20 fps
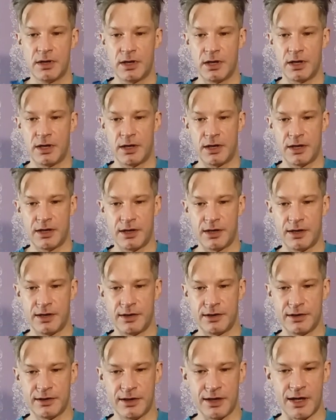
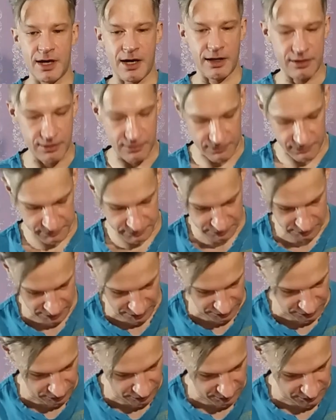And yeah, I know
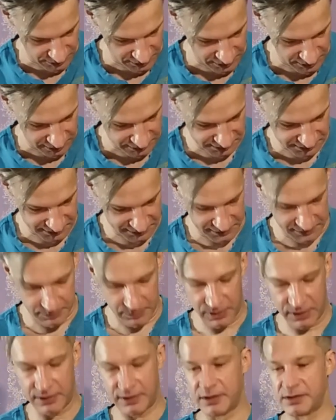real human heart is
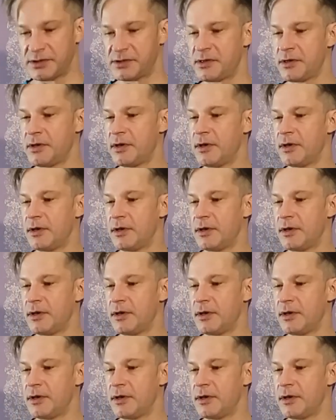bigger,